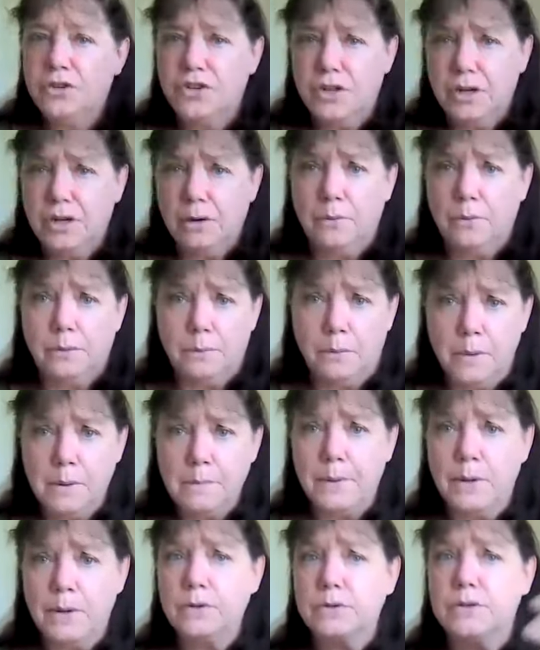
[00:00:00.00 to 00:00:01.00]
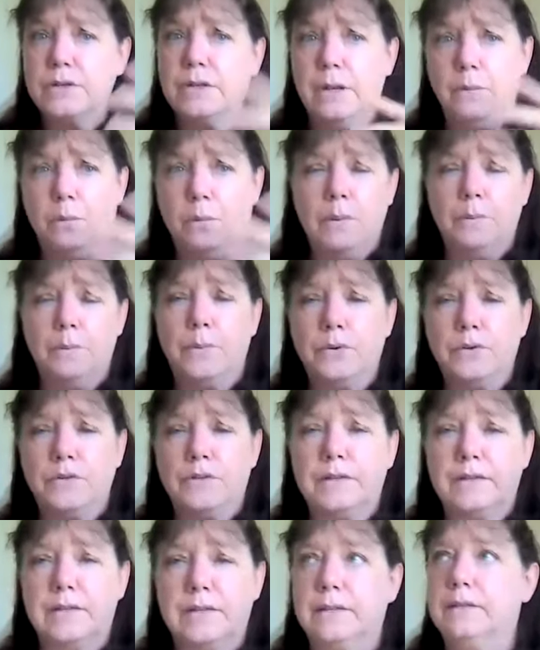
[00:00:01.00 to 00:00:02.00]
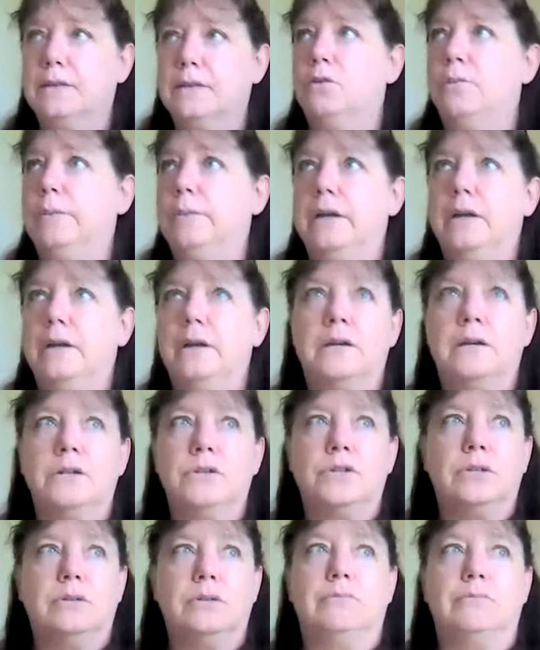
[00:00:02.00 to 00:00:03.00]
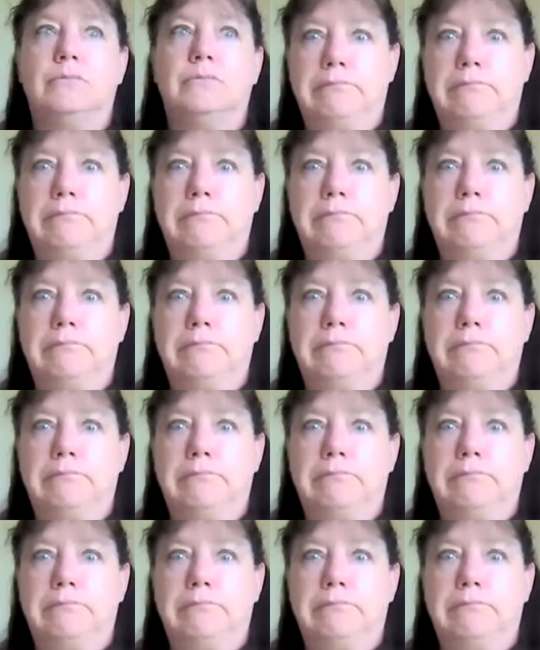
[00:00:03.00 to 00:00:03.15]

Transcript: share it with one person, and one person says, oh my gosh,